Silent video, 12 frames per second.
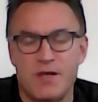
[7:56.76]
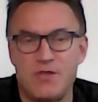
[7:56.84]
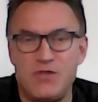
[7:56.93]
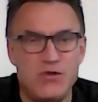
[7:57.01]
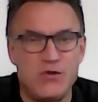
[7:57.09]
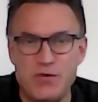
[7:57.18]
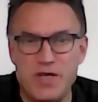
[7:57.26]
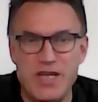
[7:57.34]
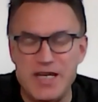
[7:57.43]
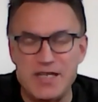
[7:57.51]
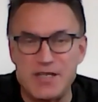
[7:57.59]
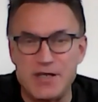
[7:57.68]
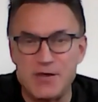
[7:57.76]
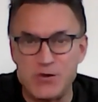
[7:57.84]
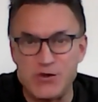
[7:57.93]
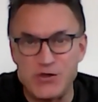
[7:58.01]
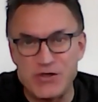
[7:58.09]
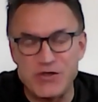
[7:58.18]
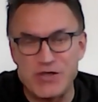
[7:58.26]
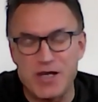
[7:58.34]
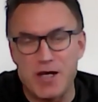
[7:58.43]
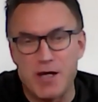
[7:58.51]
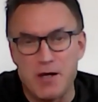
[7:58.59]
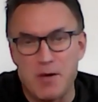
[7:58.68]
do you need to just
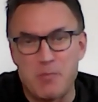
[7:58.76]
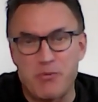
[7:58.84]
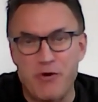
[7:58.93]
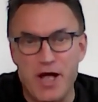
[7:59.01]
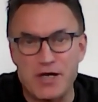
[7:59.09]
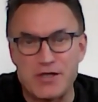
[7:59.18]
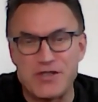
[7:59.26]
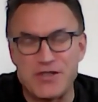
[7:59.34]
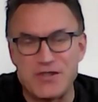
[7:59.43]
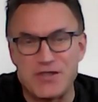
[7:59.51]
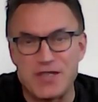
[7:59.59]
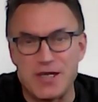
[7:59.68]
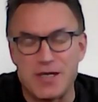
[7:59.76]
practice